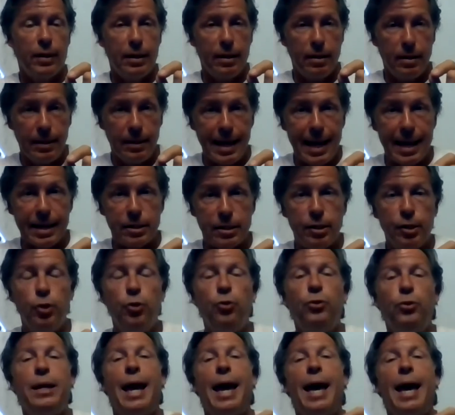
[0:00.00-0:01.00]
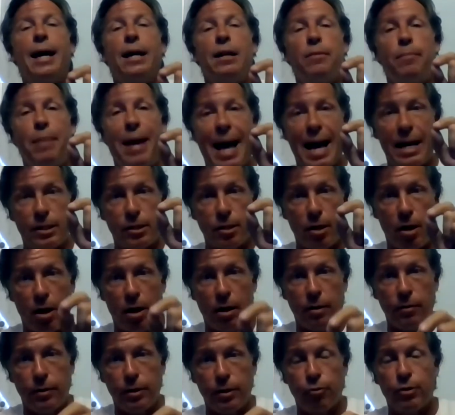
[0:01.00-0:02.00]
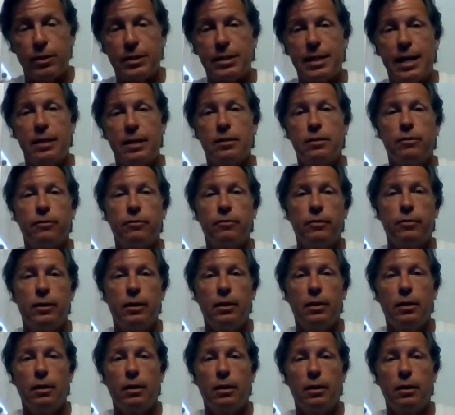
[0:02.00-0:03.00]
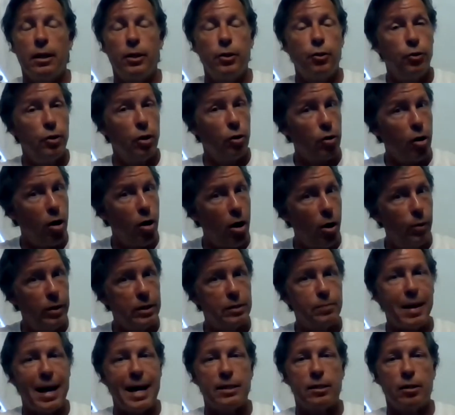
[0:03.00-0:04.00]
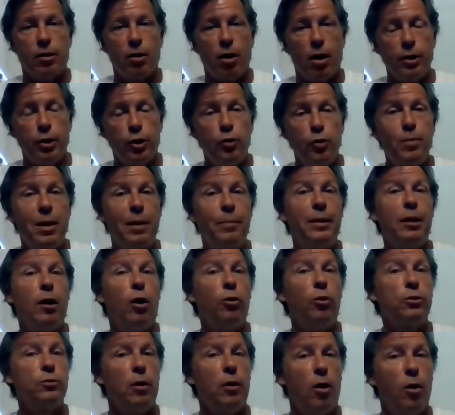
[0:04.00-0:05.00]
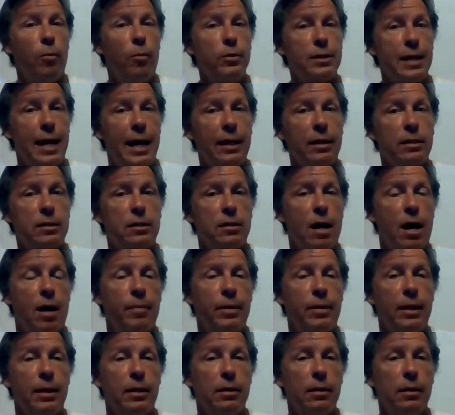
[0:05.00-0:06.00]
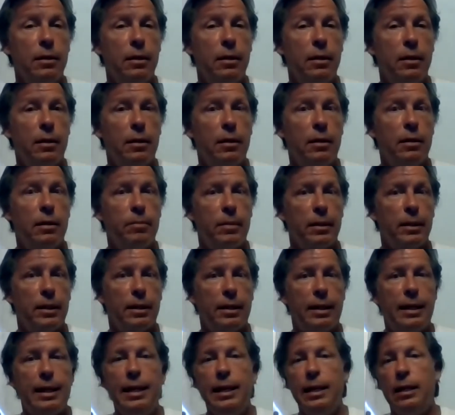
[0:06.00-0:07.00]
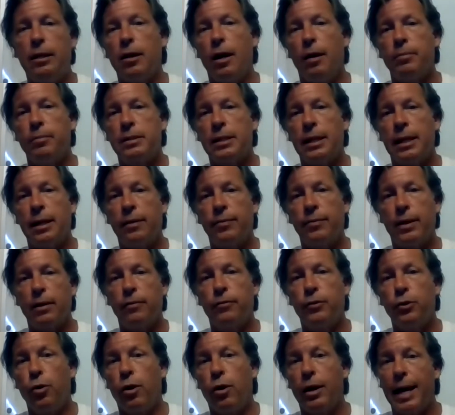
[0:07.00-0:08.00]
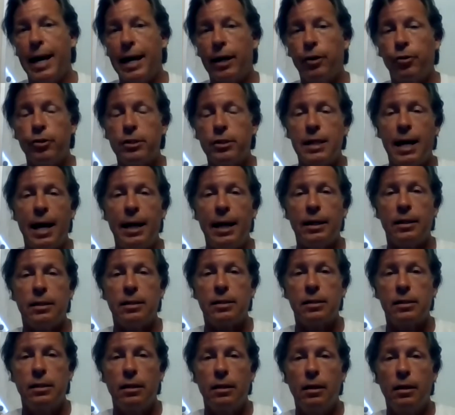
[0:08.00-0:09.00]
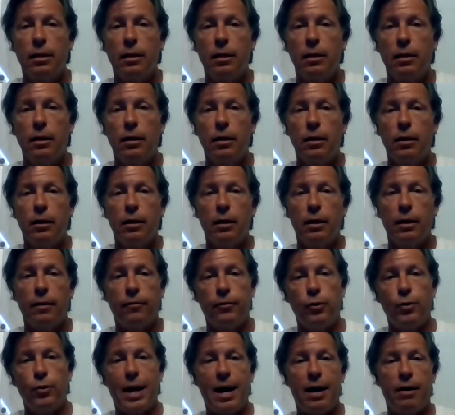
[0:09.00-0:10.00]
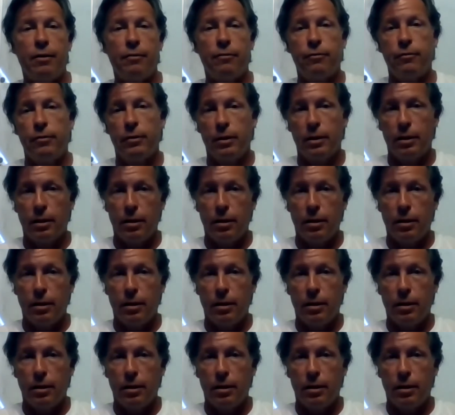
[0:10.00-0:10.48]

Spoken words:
then yes, you can pass on the recessive. And you don't always pass it on. You may be homozygous dominant. But the key comes in that if you are heterozygous, if you have